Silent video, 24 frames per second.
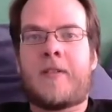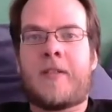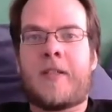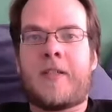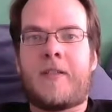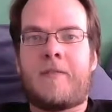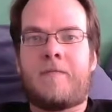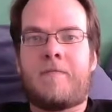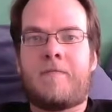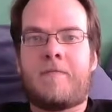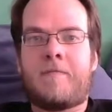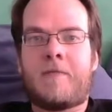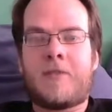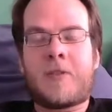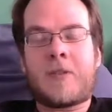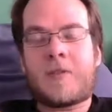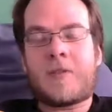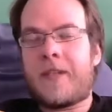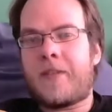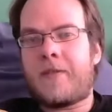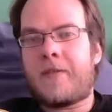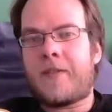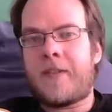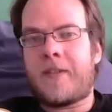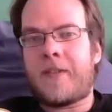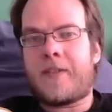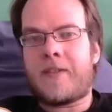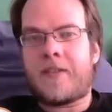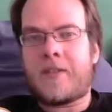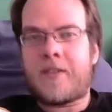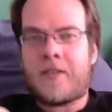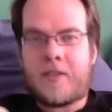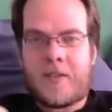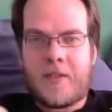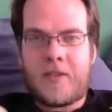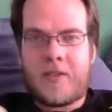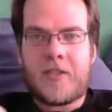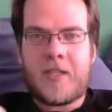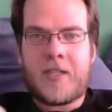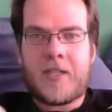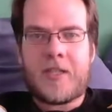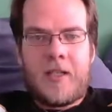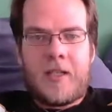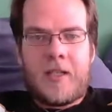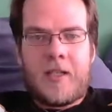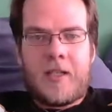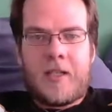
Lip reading: It was quite fun, so go check it out.